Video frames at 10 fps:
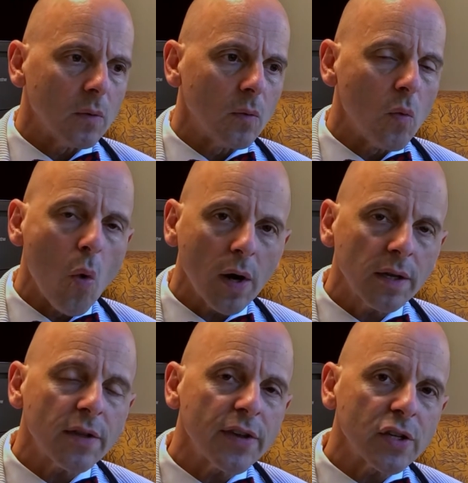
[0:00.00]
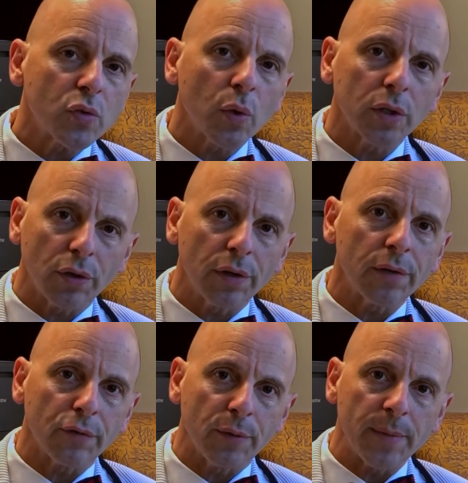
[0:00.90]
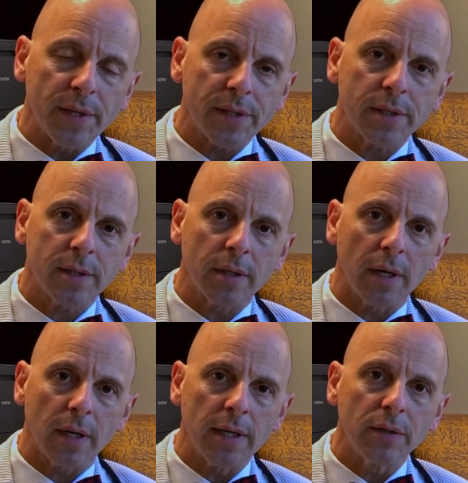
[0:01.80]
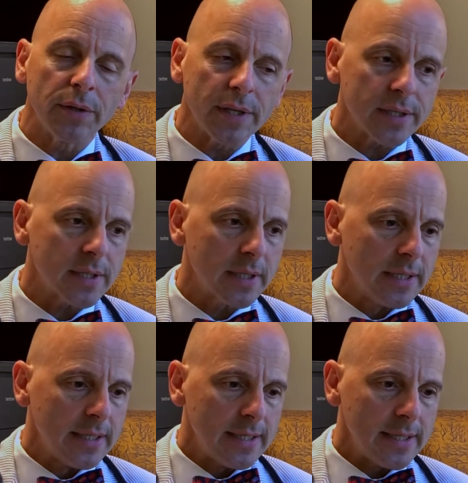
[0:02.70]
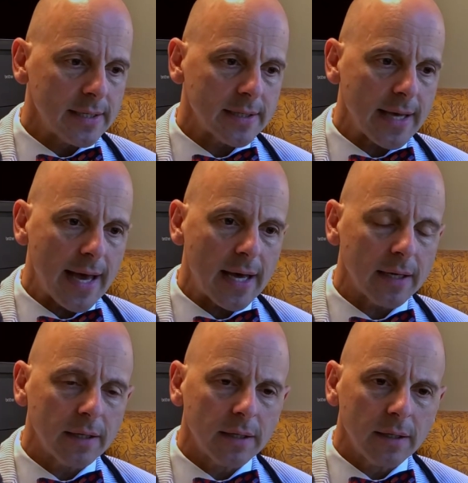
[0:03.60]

One of the things we're learning from this illness is that